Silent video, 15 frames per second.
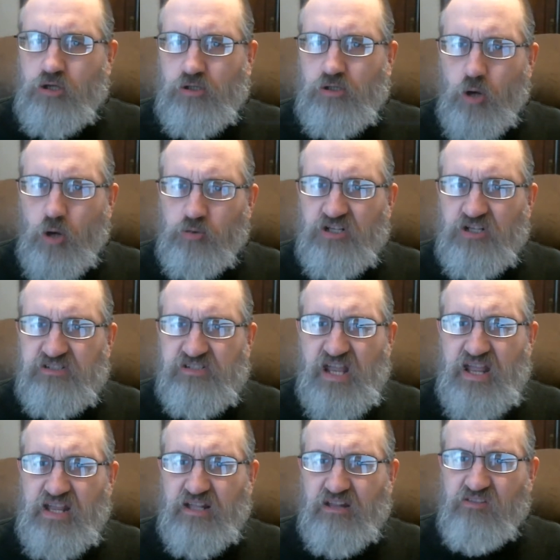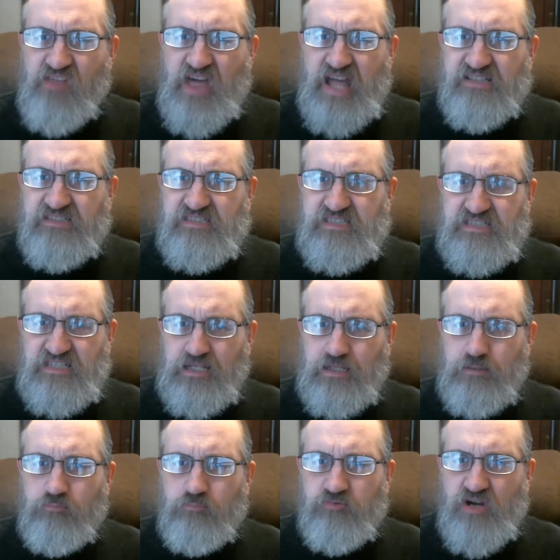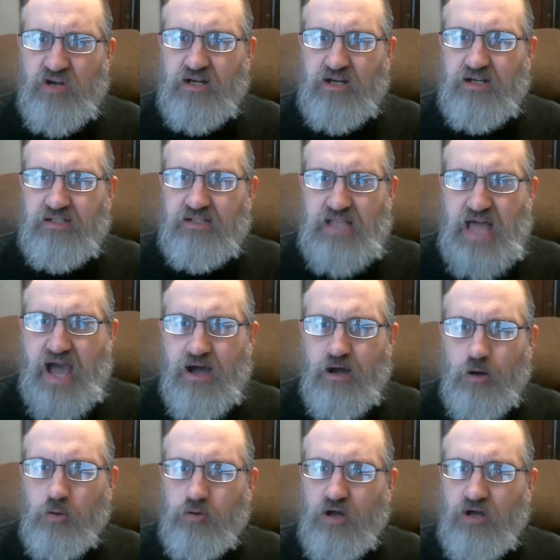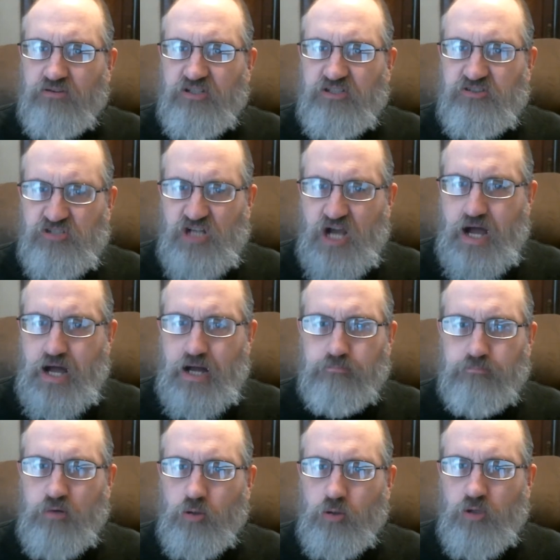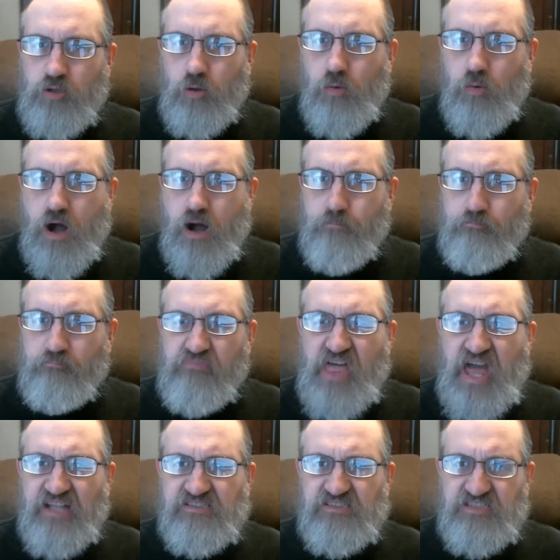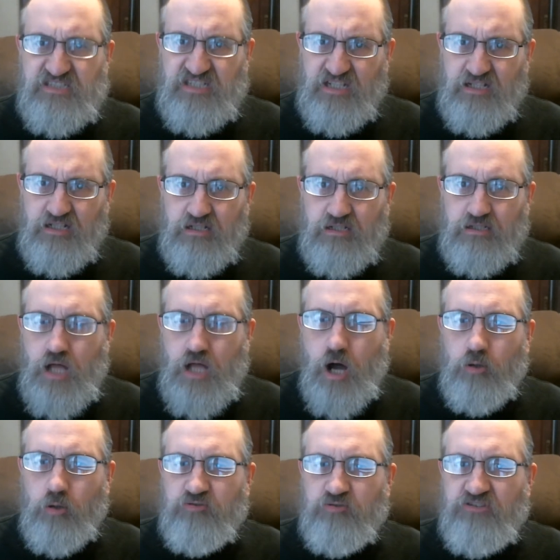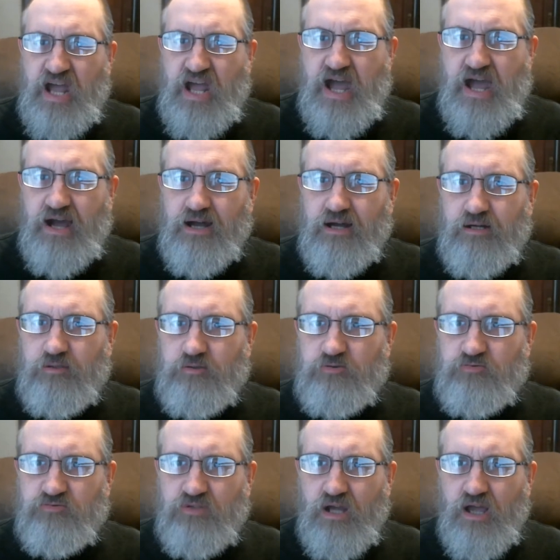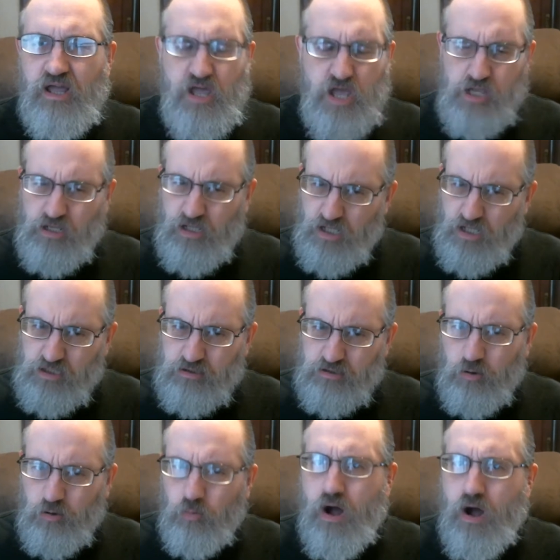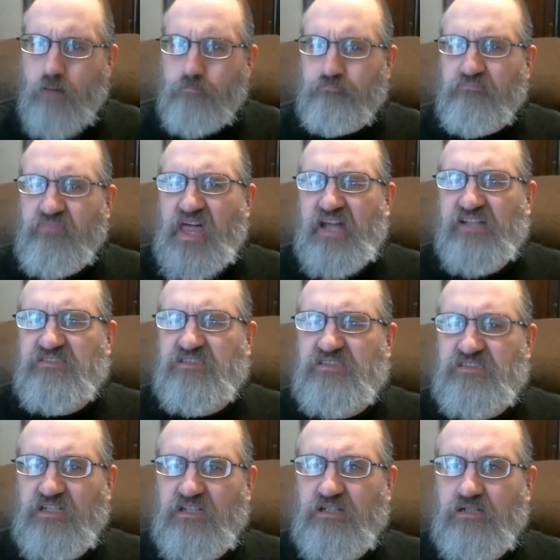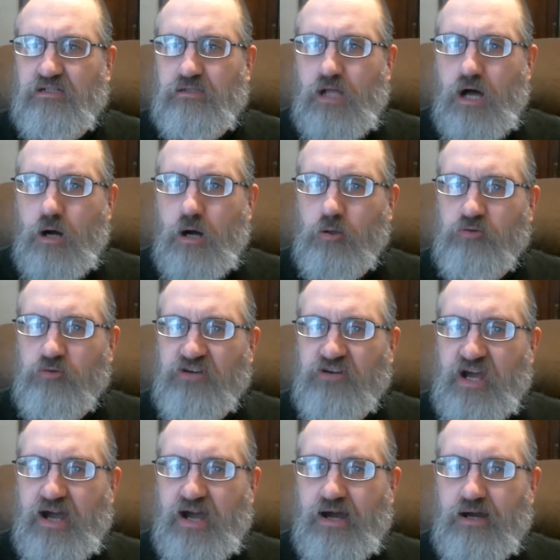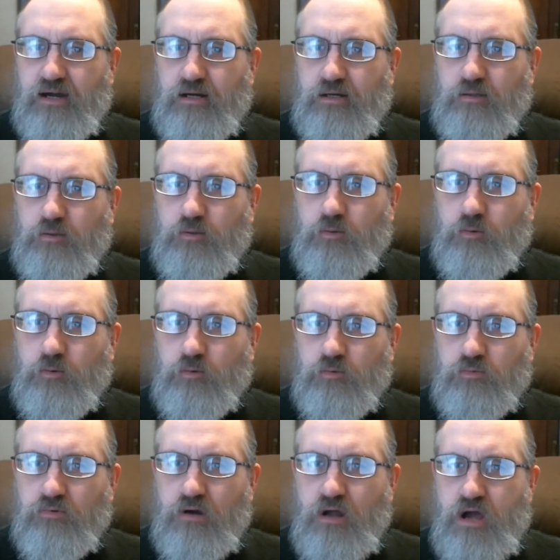Gonna take that steam drill out on the job. Gonna whop that steel on down. It'll whop that steel on down."